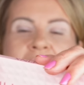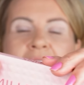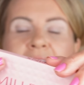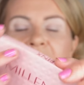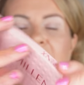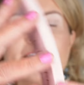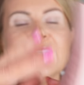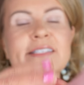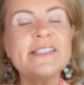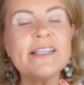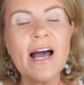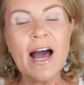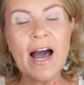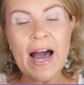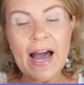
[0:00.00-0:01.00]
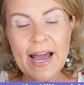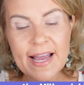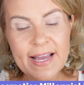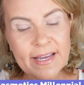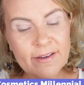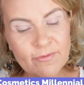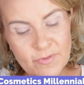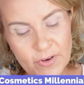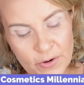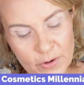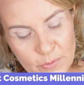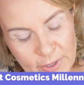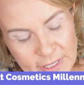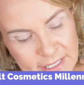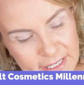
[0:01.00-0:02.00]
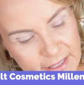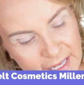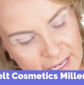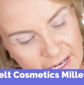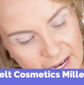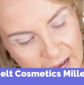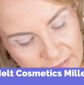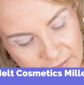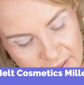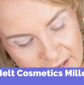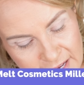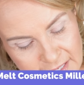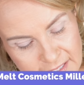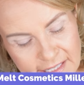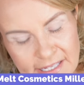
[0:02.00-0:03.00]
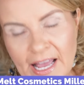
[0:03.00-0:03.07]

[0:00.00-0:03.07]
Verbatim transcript: And I very recently got this